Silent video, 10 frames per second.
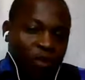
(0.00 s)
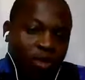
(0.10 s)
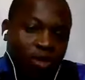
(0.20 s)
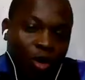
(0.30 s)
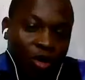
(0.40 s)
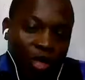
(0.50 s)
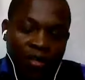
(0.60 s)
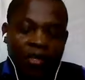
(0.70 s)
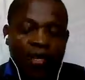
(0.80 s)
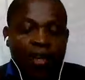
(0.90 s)
as we saw
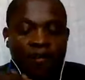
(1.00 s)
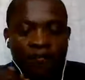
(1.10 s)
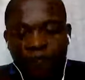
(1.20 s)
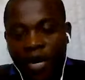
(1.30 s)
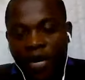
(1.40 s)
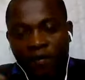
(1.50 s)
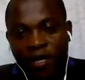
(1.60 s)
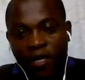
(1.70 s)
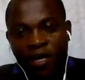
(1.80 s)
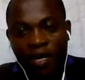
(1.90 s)
in the
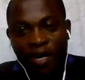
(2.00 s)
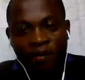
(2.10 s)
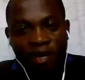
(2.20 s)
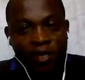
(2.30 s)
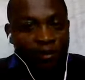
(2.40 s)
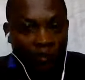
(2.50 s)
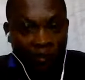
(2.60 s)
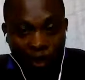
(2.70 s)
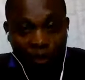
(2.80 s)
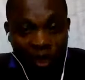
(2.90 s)
five critical
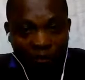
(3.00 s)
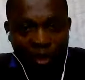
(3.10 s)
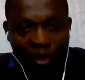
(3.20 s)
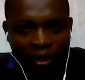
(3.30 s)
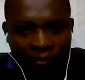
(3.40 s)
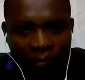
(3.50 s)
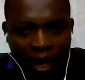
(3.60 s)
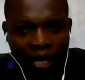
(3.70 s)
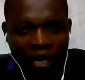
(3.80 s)
elements of responsibility.